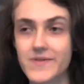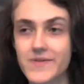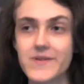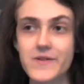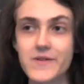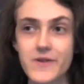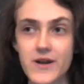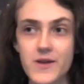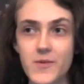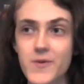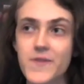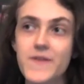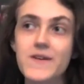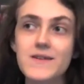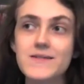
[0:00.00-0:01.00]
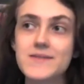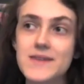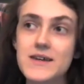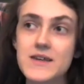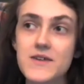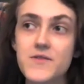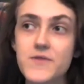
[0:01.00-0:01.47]
incredible things.
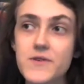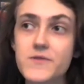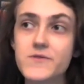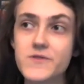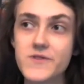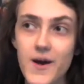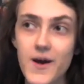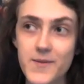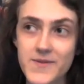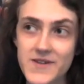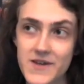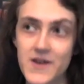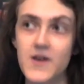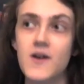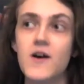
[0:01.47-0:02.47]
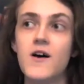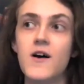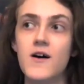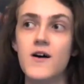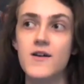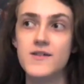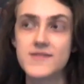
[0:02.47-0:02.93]
Like if you stopped
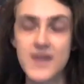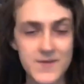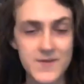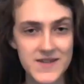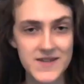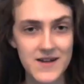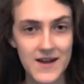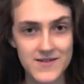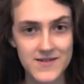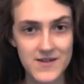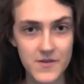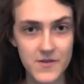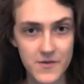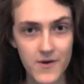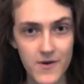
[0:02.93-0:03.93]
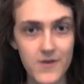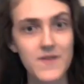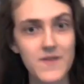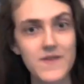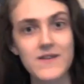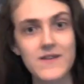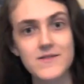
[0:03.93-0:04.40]
subsidizing the
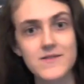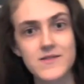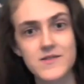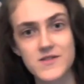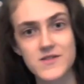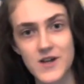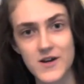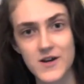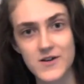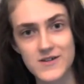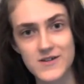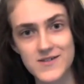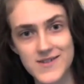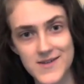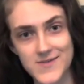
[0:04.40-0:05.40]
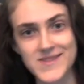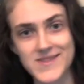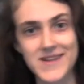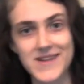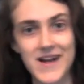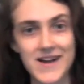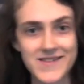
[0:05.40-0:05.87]
wrong things and started
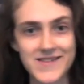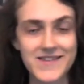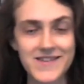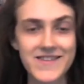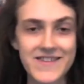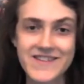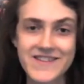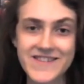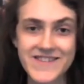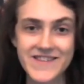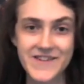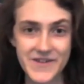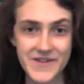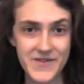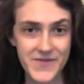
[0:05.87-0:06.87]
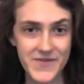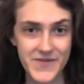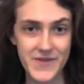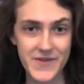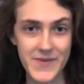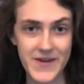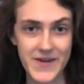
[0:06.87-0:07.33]
subsidizing things that are good for
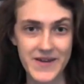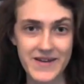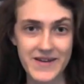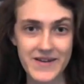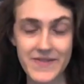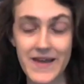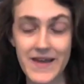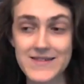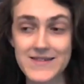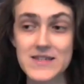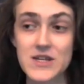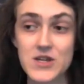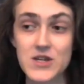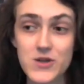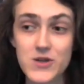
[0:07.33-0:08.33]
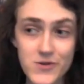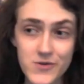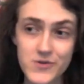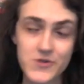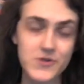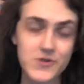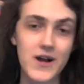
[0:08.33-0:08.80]
the planet. And that's a
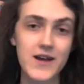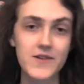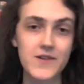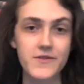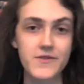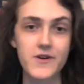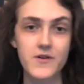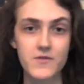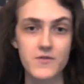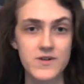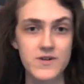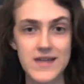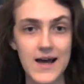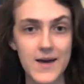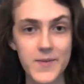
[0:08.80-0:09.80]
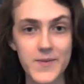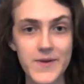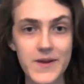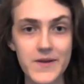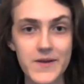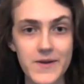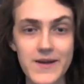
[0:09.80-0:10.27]
huge driver of what's
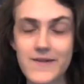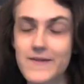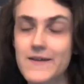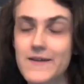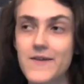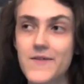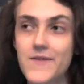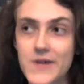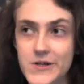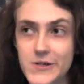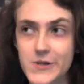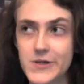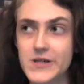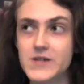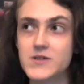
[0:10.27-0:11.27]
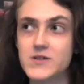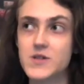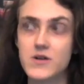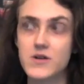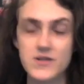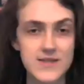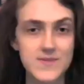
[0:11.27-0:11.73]
happening, right? Like fisheries
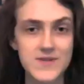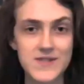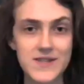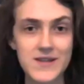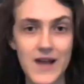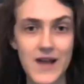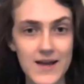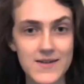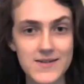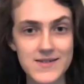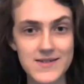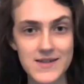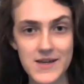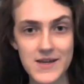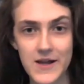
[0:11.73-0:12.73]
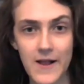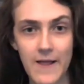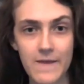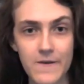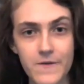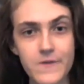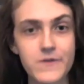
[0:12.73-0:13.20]
are subsidized
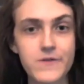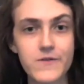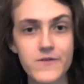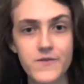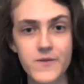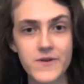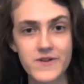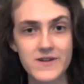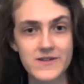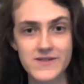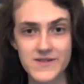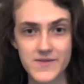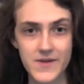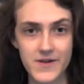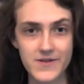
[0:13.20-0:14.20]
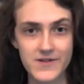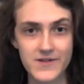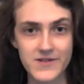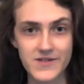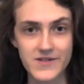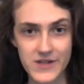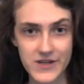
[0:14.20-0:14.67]
to the tune of billions of
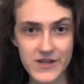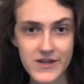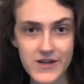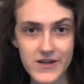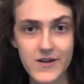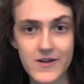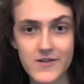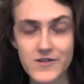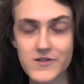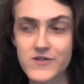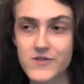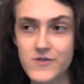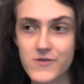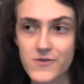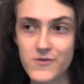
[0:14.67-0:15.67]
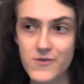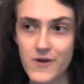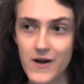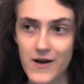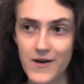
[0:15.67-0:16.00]
dollars a year to,